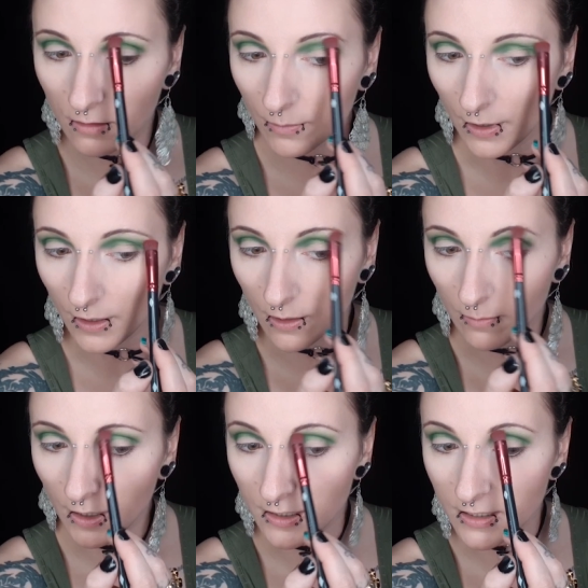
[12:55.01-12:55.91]
but it
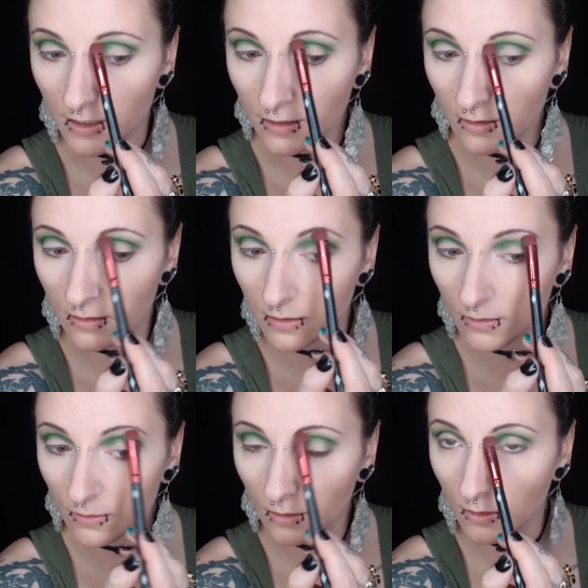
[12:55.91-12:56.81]
makes it
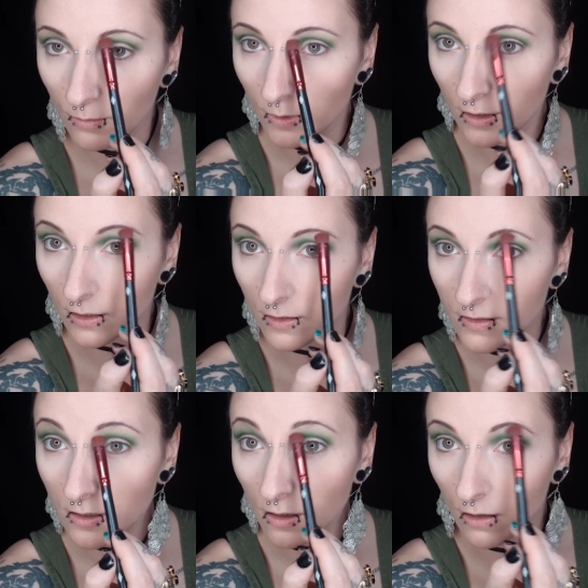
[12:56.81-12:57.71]
a really
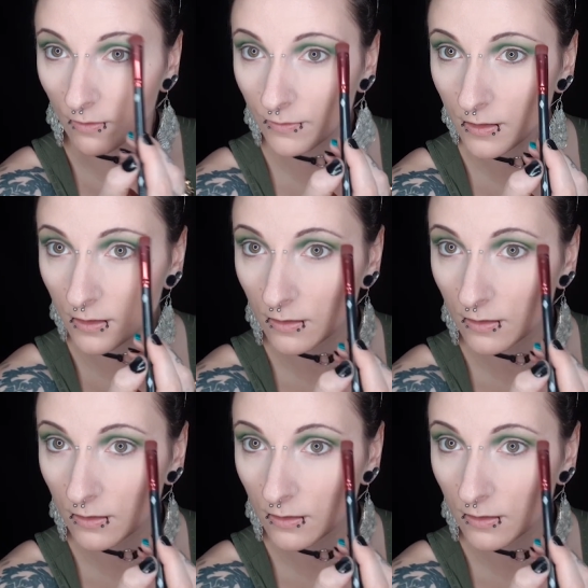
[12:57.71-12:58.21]
soft